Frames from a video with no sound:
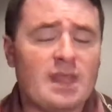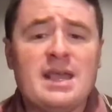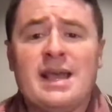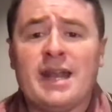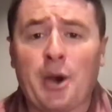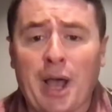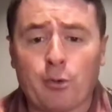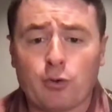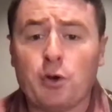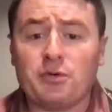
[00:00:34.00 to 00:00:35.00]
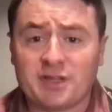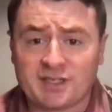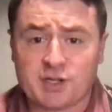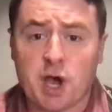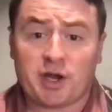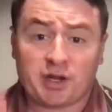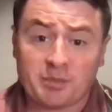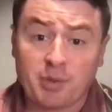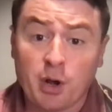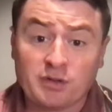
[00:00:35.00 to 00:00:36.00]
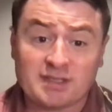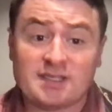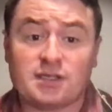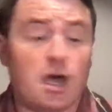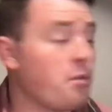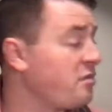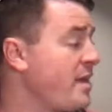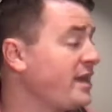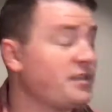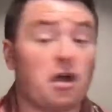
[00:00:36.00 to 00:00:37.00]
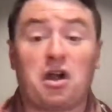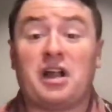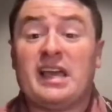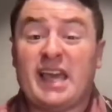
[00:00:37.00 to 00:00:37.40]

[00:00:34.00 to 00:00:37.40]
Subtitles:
Now, I wrote this song and composed this song with my guitar